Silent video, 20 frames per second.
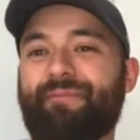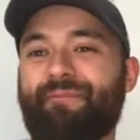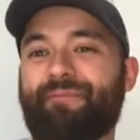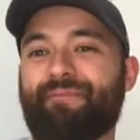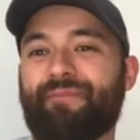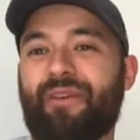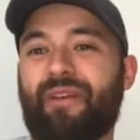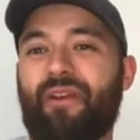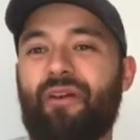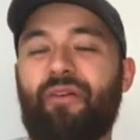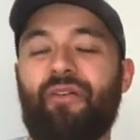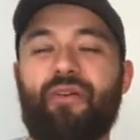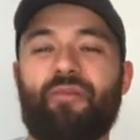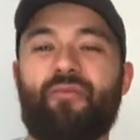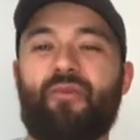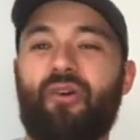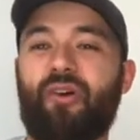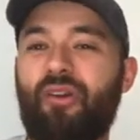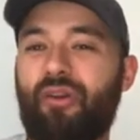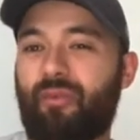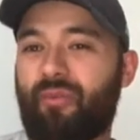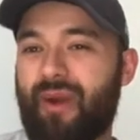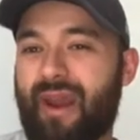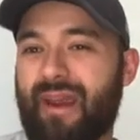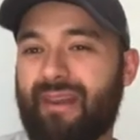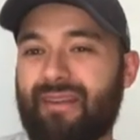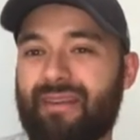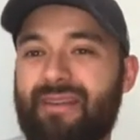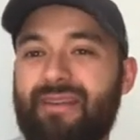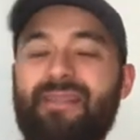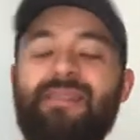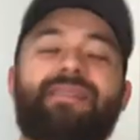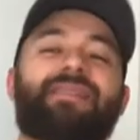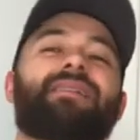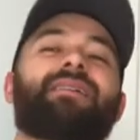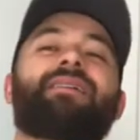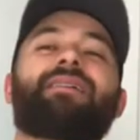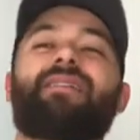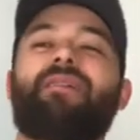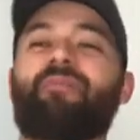You know, the more you practice,
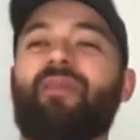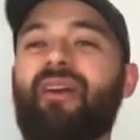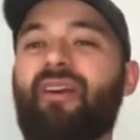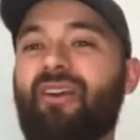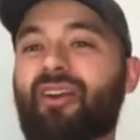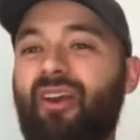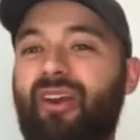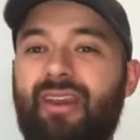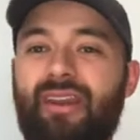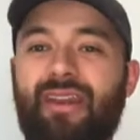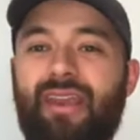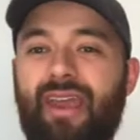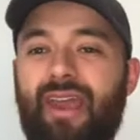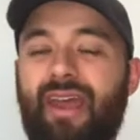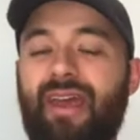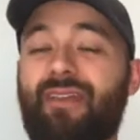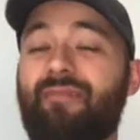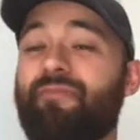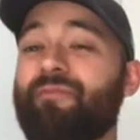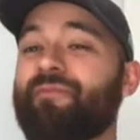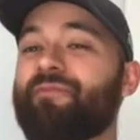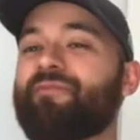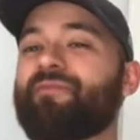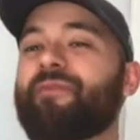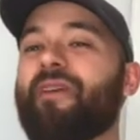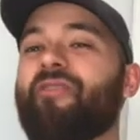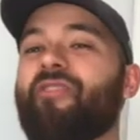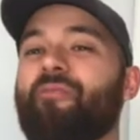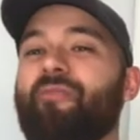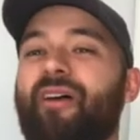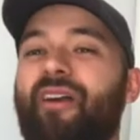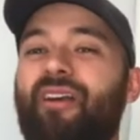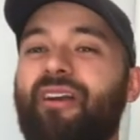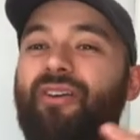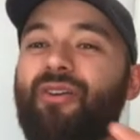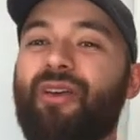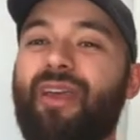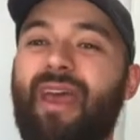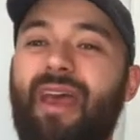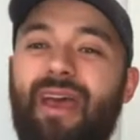the better you're going to get. The better you
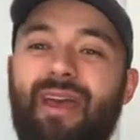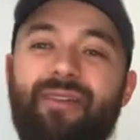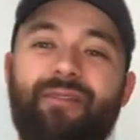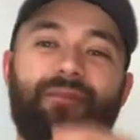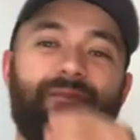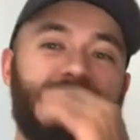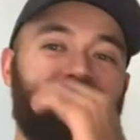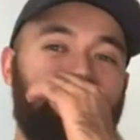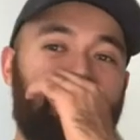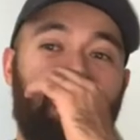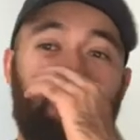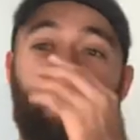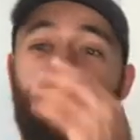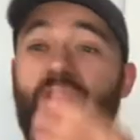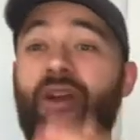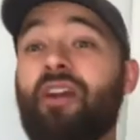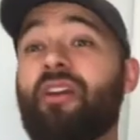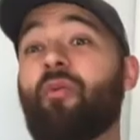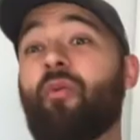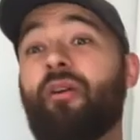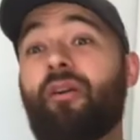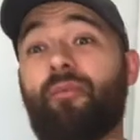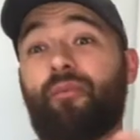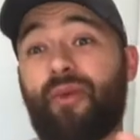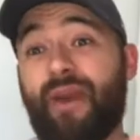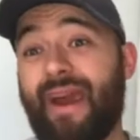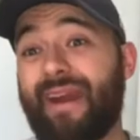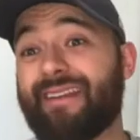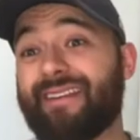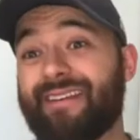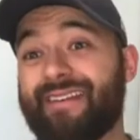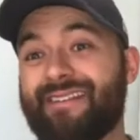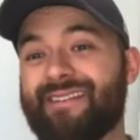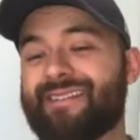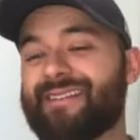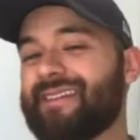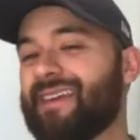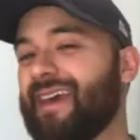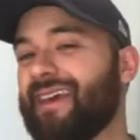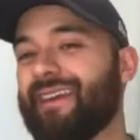get, the more you're going to want to
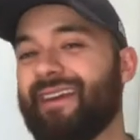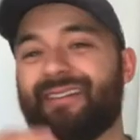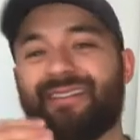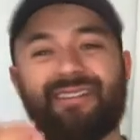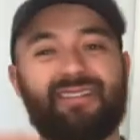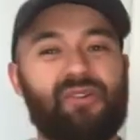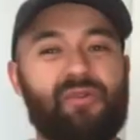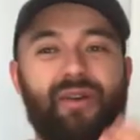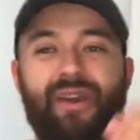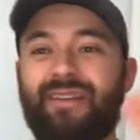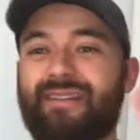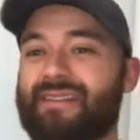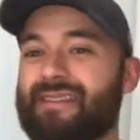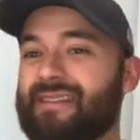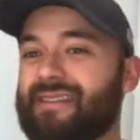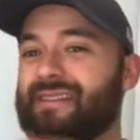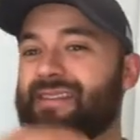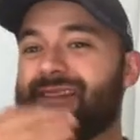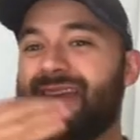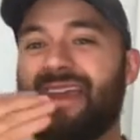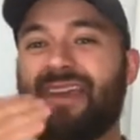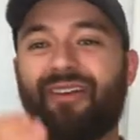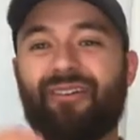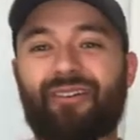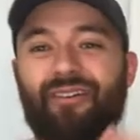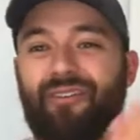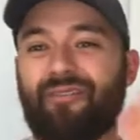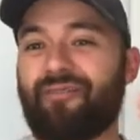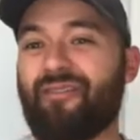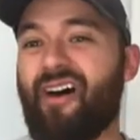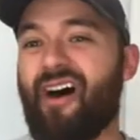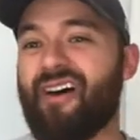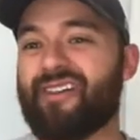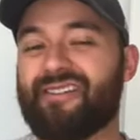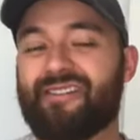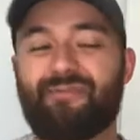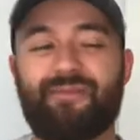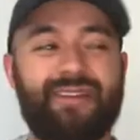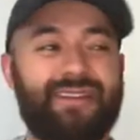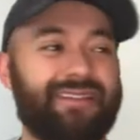practice, and it just creates this cycle of
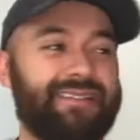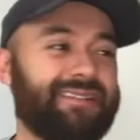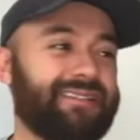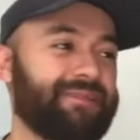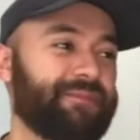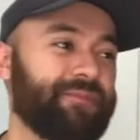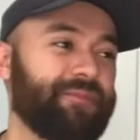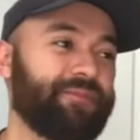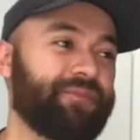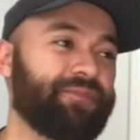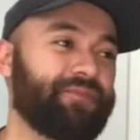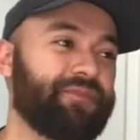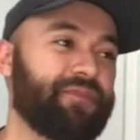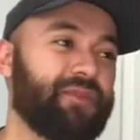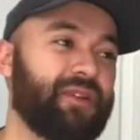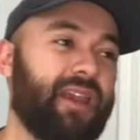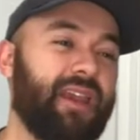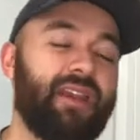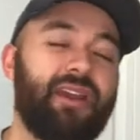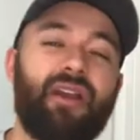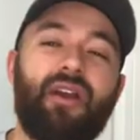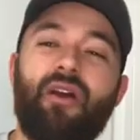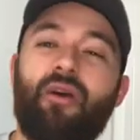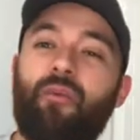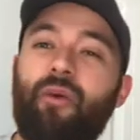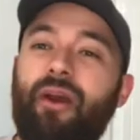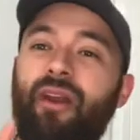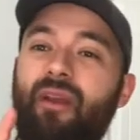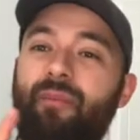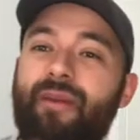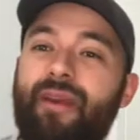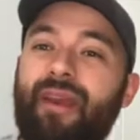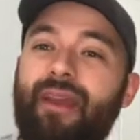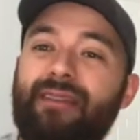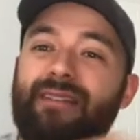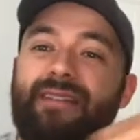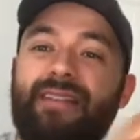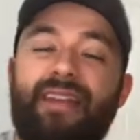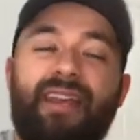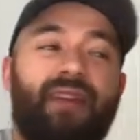awesomeness. Okay? We're going to begin
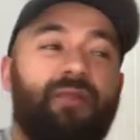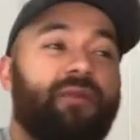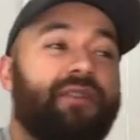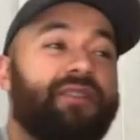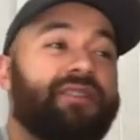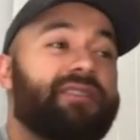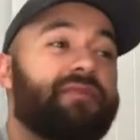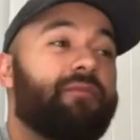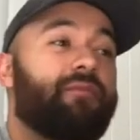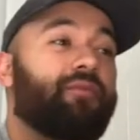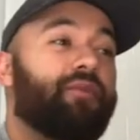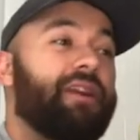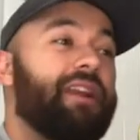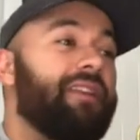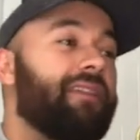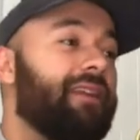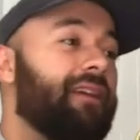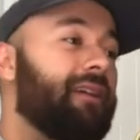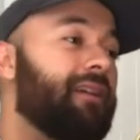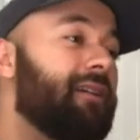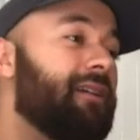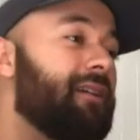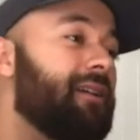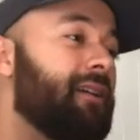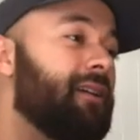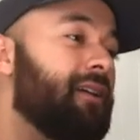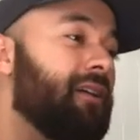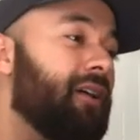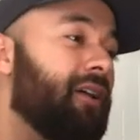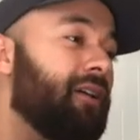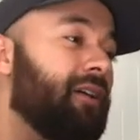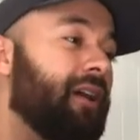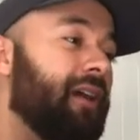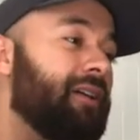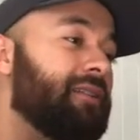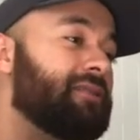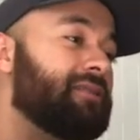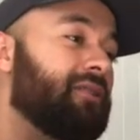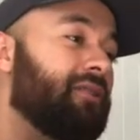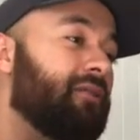today with some breathing. Okay,
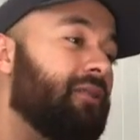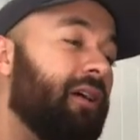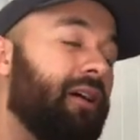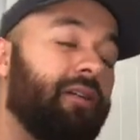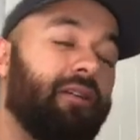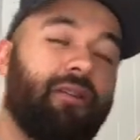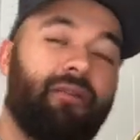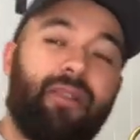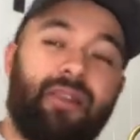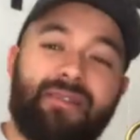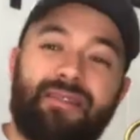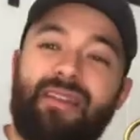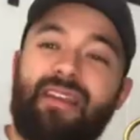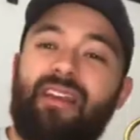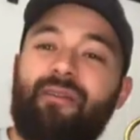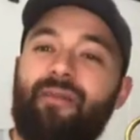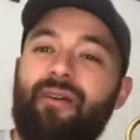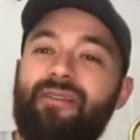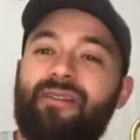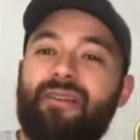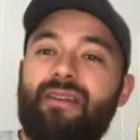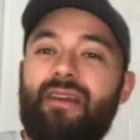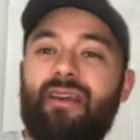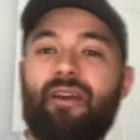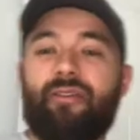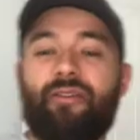so let's think about sitting on the